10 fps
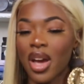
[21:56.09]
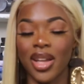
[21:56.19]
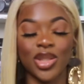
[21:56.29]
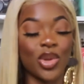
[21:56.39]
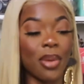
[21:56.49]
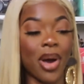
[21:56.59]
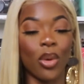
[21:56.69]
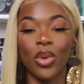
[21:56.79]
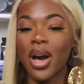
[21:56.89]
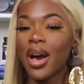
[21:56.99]
I tweet
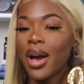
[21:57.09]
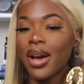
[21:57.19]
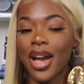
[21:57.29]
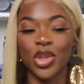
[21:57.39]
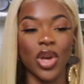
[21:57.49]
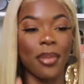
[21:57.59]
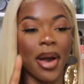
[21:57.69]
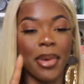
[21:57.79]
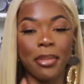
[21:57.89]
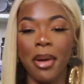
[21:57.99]
about work. I tweet
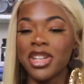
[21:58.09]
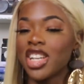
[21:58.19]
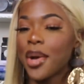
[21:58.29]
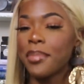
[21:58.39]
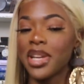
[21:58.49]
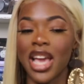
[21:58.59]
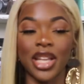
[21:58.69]
about my publishing company.